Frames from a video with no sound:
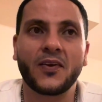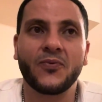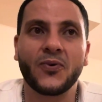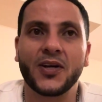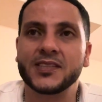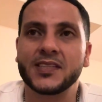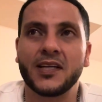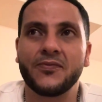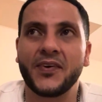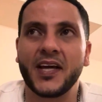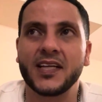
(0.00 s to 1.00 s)
for us to
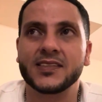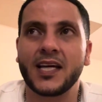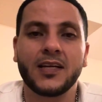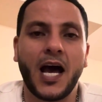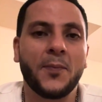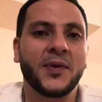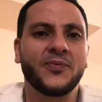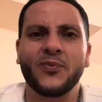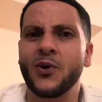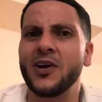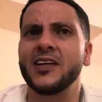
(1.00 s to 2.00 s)
advance. I mean,
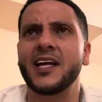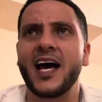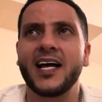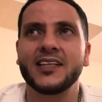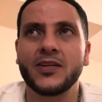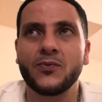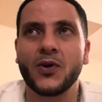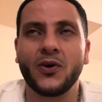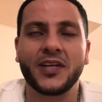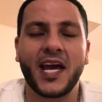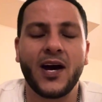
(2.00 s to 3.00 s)
for Ahly, we
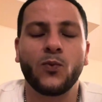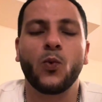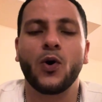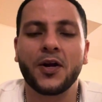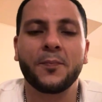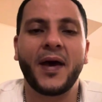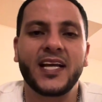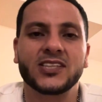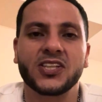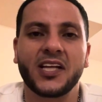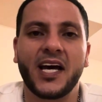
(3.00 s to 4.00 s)
only have one
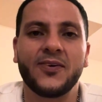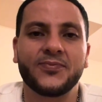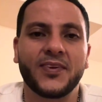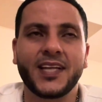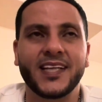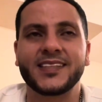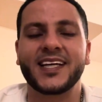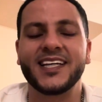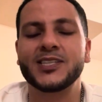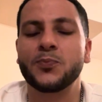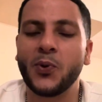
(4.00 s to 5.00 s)
match left. That's
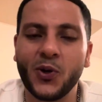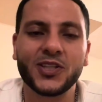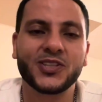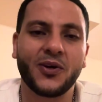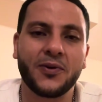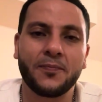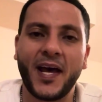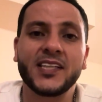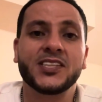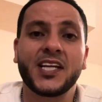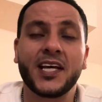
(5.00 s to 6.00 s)
against Porto in
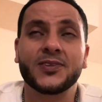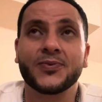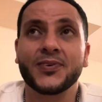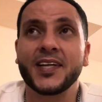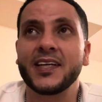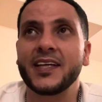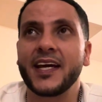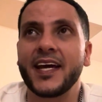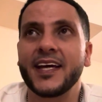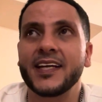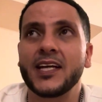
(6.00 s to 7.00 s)
match day 3,
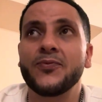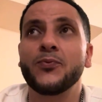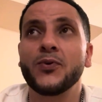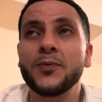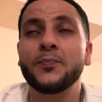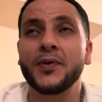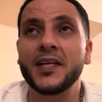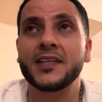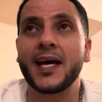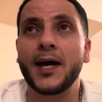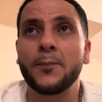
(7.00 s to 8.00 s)
and if we beat
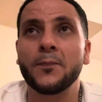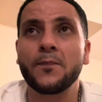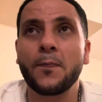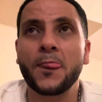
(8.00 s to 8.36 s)
them